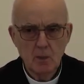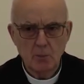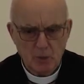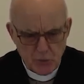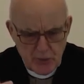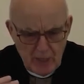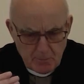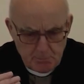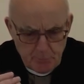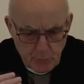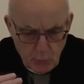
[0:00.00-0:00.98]
Because
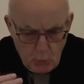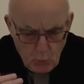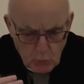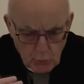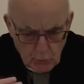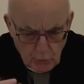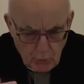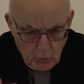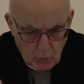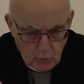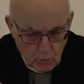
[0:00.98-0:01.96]
that broken
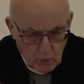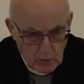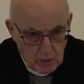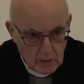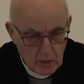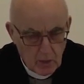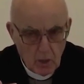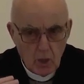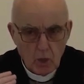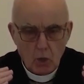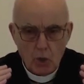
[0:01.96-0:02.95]
law
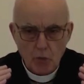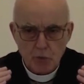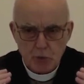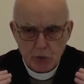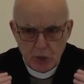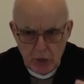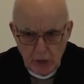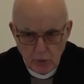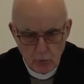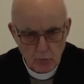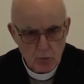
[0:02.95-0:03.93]

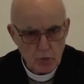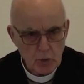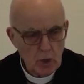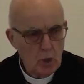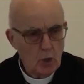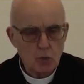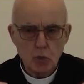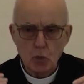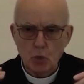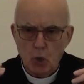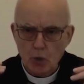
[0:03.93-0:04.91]
continues
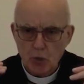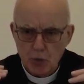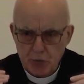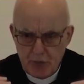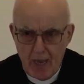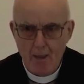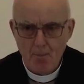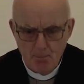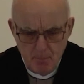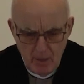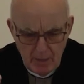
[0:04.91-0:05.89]
to
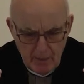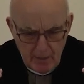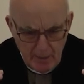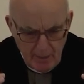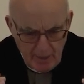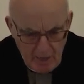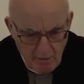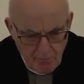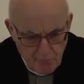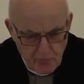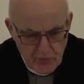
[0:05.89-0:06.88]
condemn
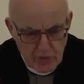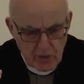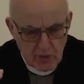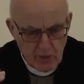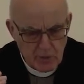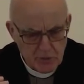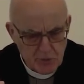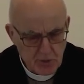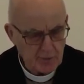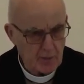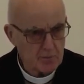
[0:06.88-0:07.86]
every
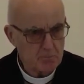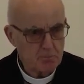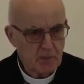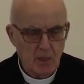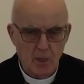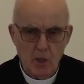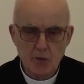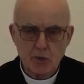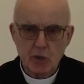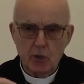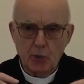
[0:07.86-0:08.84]
sinner.
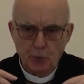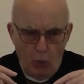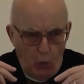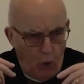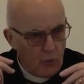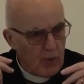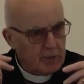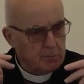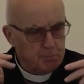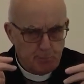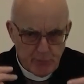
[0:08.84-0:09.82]
It's the law
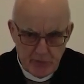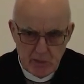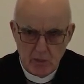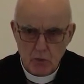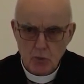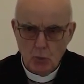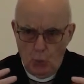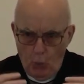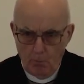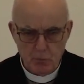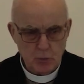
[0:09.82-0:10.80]
that brings
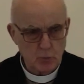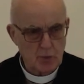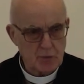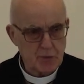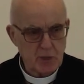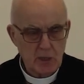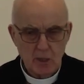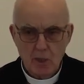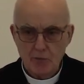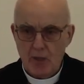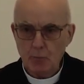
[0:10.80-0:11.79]
home to us
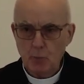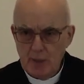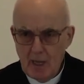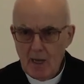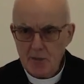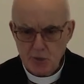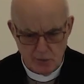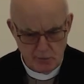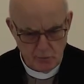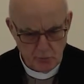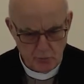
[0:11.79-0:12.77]
that we are
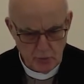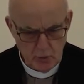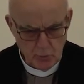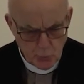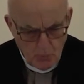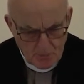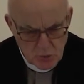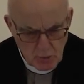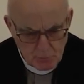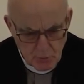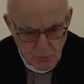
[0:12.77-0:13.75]
sinners. Romans
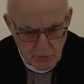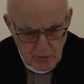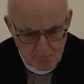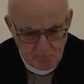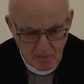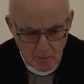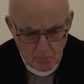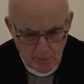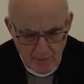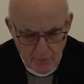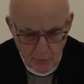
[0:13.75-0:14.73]
chapter 3
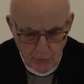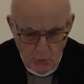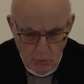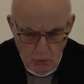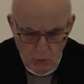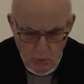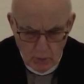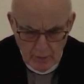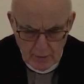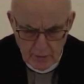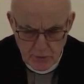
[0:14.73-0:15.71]
By the
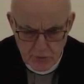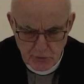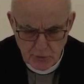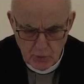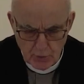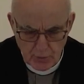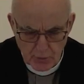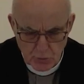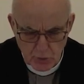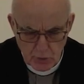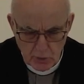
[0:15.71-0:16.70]
law is the
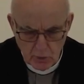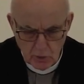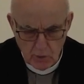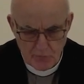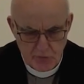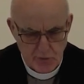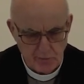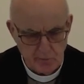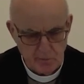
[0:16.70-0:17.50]
knowledge of sin.